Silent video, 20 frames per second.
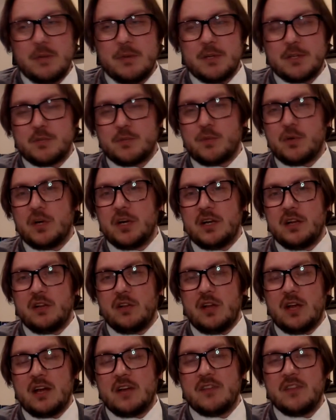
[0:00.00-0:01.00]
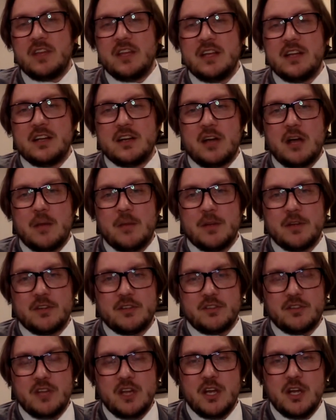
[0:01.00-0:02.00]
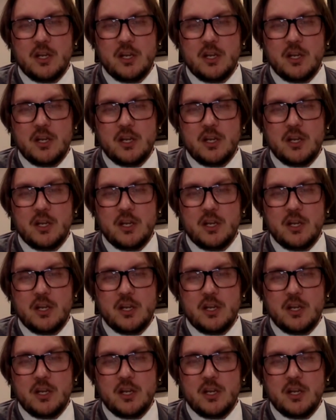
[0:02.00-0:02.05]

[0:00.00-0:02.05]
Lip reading: much bring a lot of the economics